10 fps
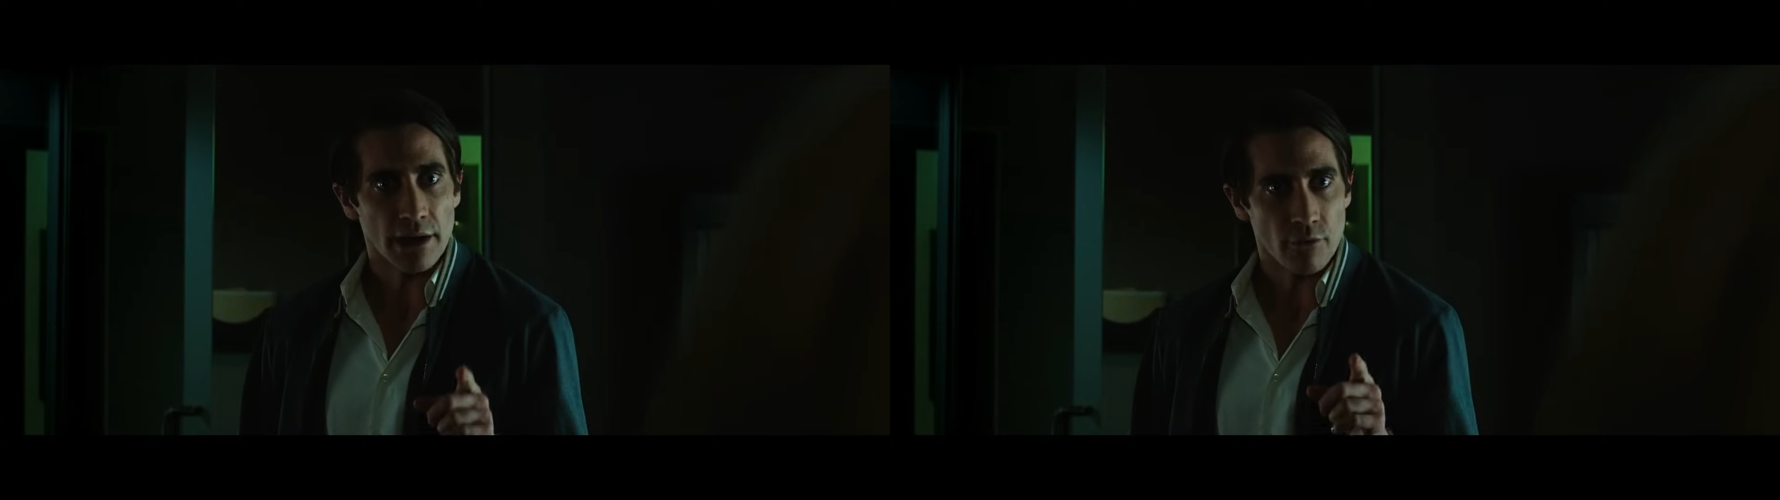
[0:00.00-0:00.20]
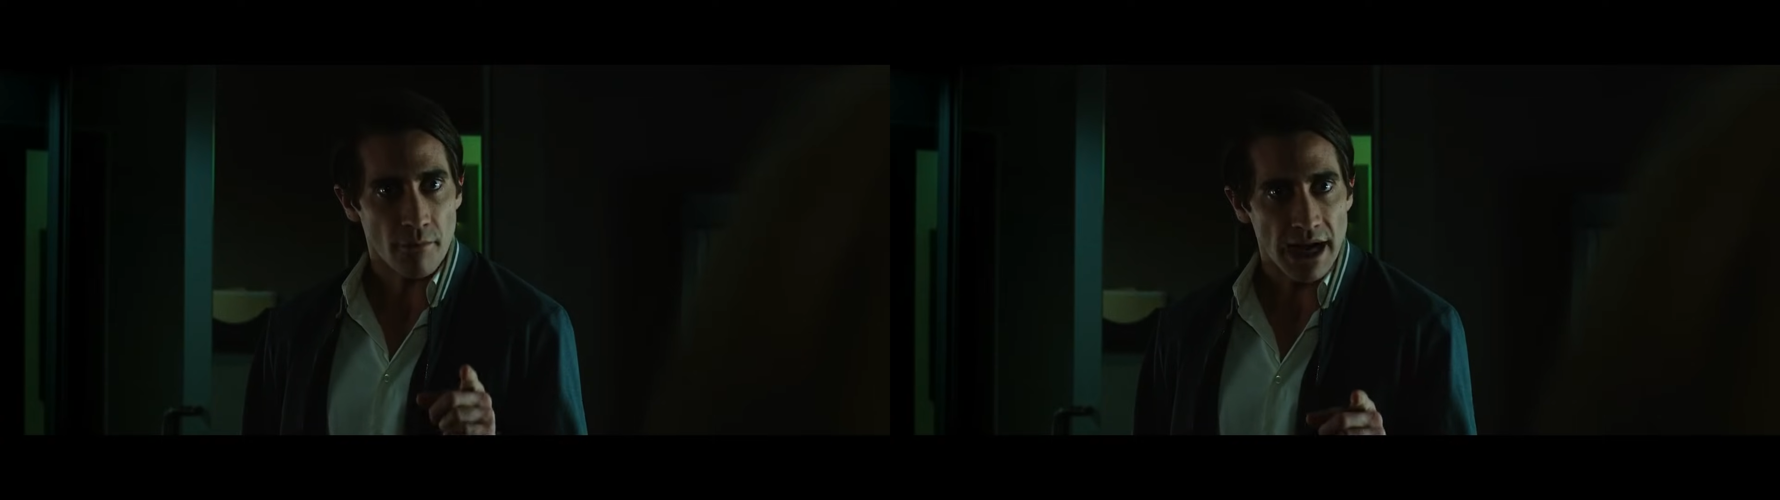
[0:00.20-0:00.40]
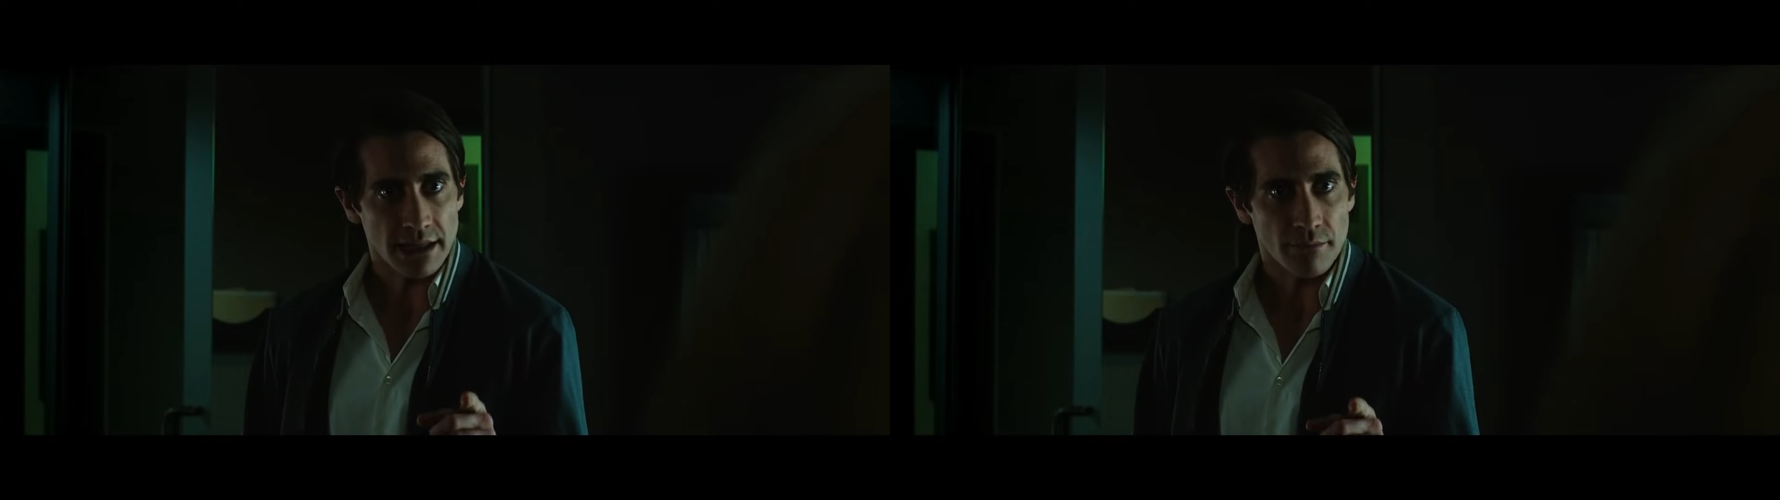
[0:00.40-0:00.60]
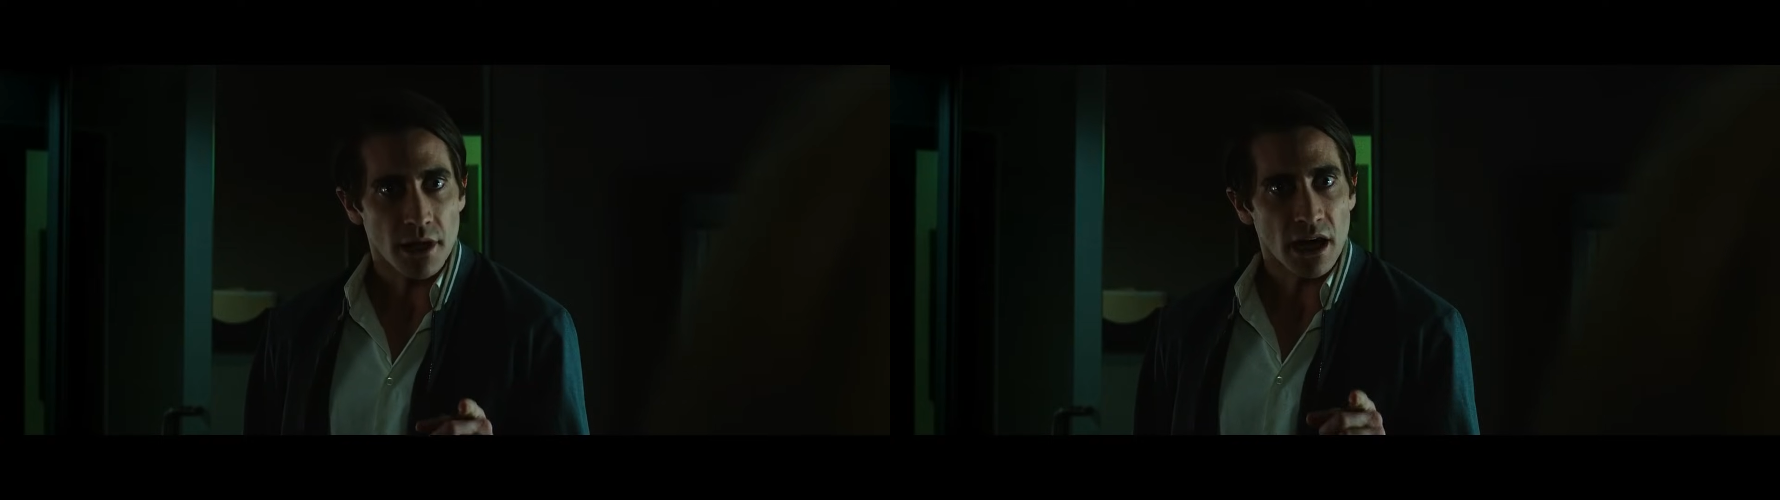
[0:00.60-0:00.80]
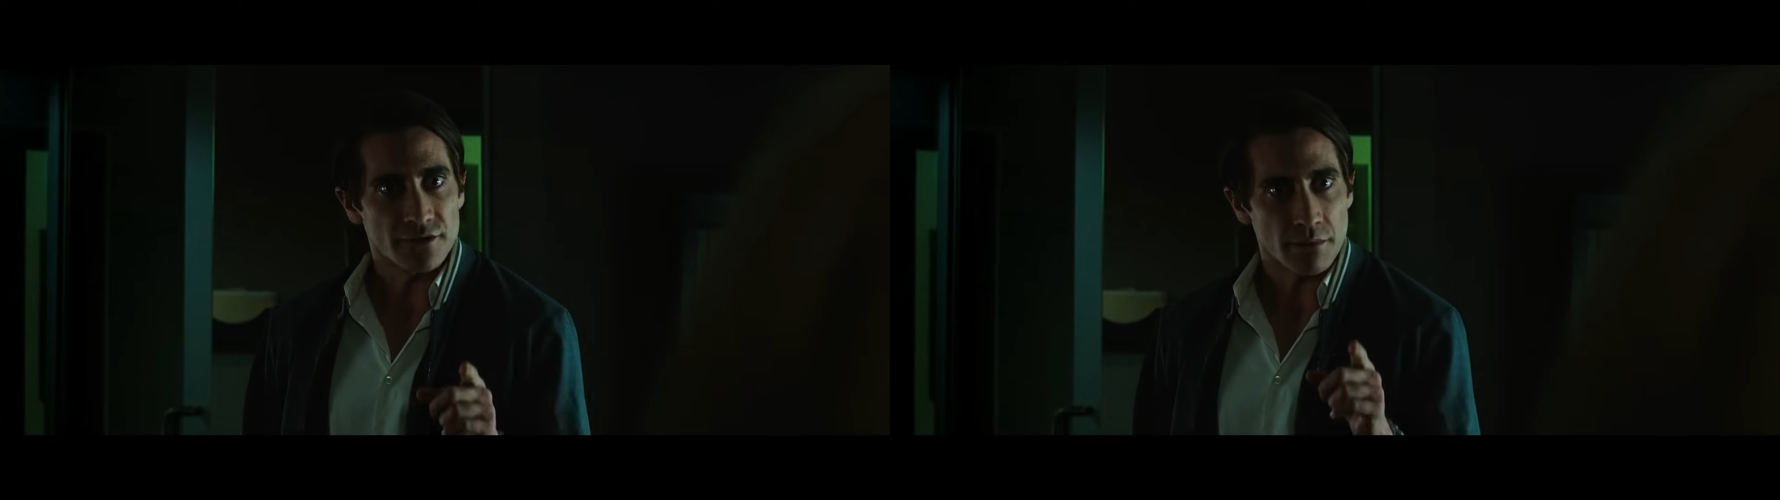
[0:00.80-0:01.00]
and remind
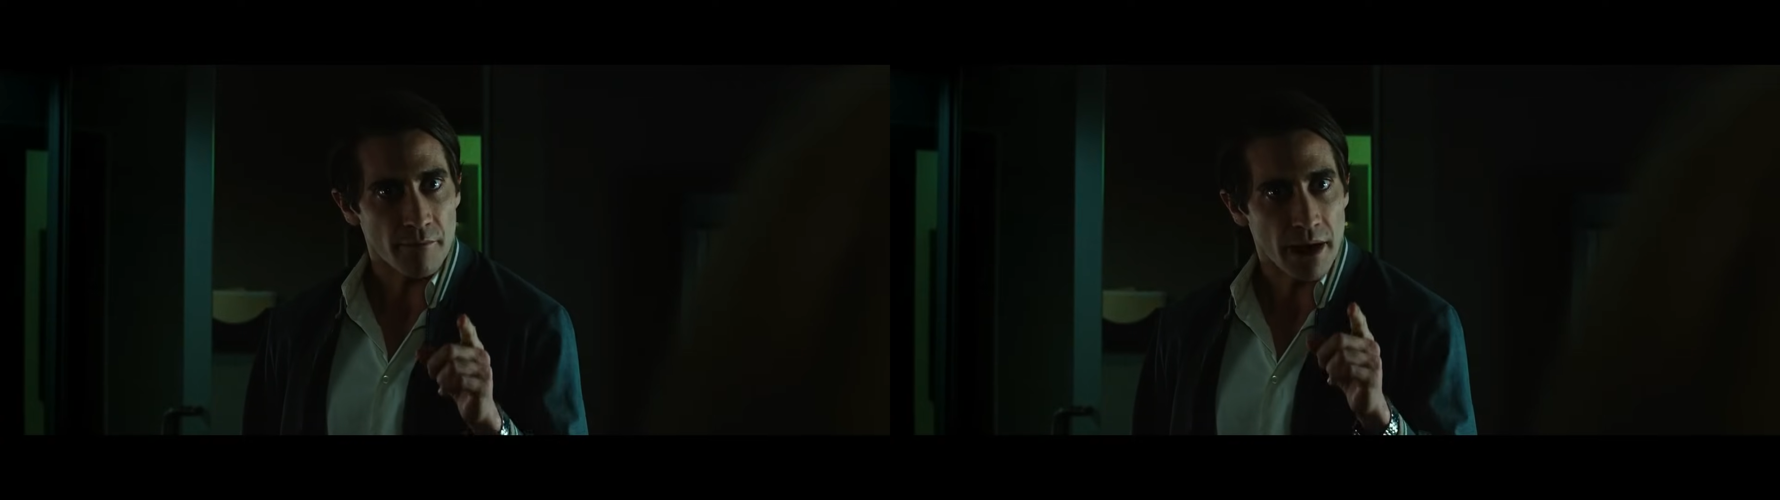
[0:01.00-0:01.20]
them of some of